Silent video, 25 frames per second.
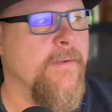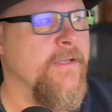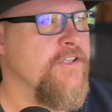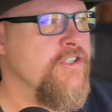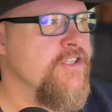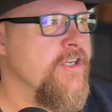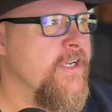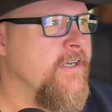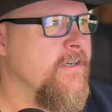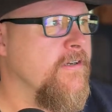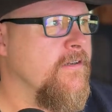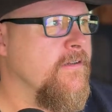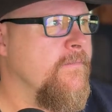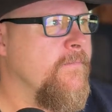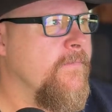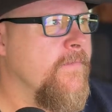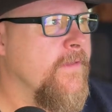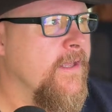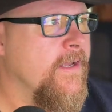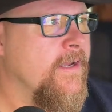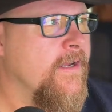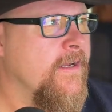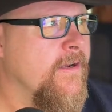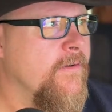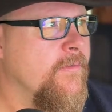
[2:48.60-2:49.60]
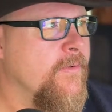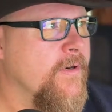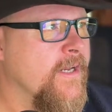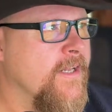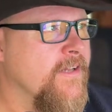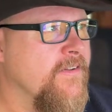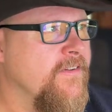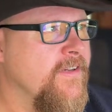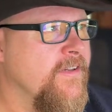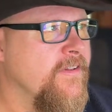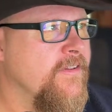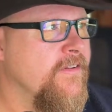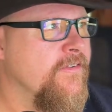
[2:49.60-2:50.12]
channel. When I
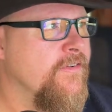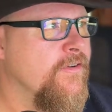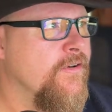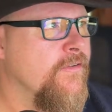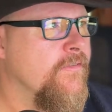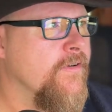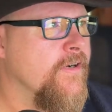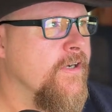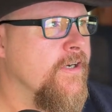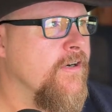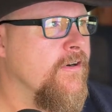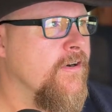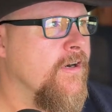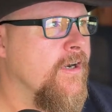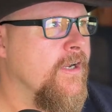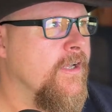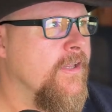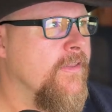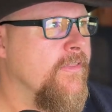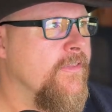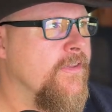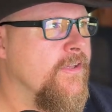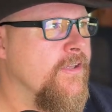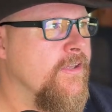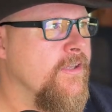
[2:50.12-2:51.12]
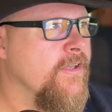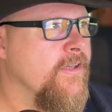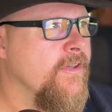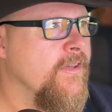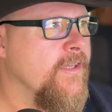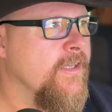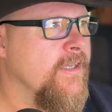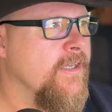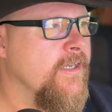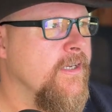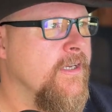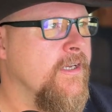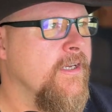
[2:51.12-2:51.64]
see this over here on
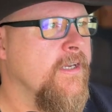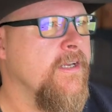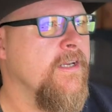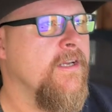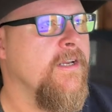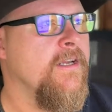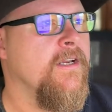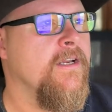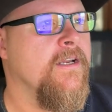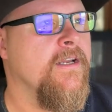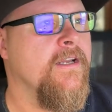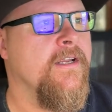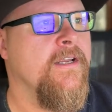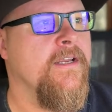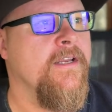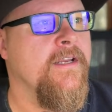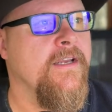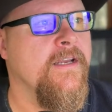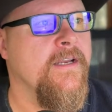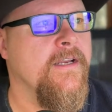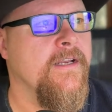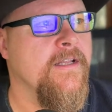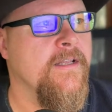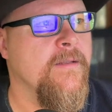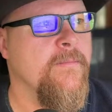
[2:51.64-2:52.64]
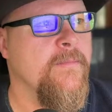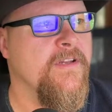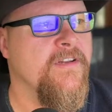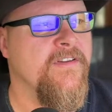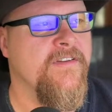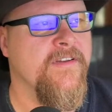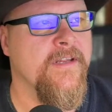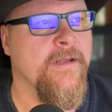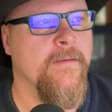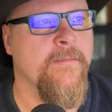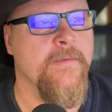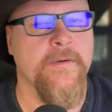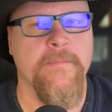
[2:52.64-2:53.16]
the let me
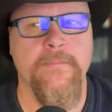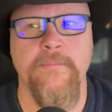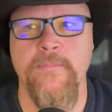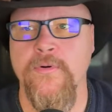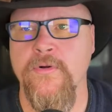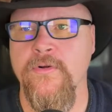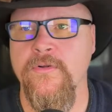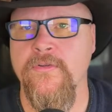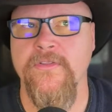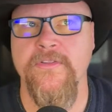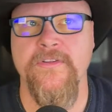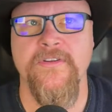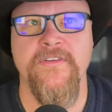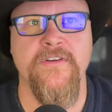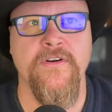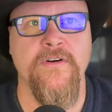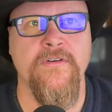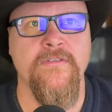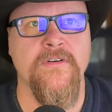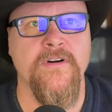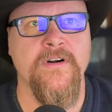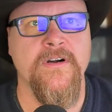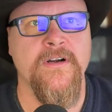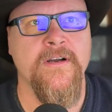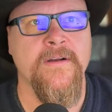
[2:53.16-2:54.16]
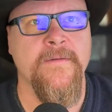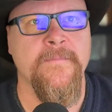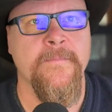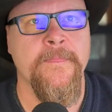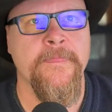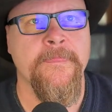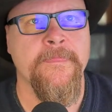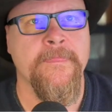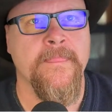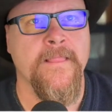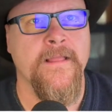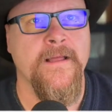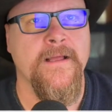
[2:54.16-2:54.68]
see, I'm going to pull this over.
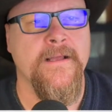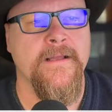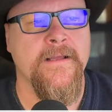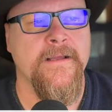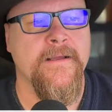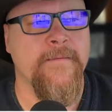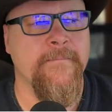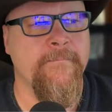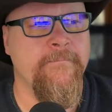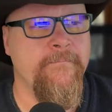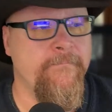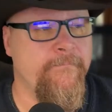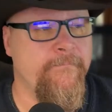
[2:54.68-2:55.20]
I'm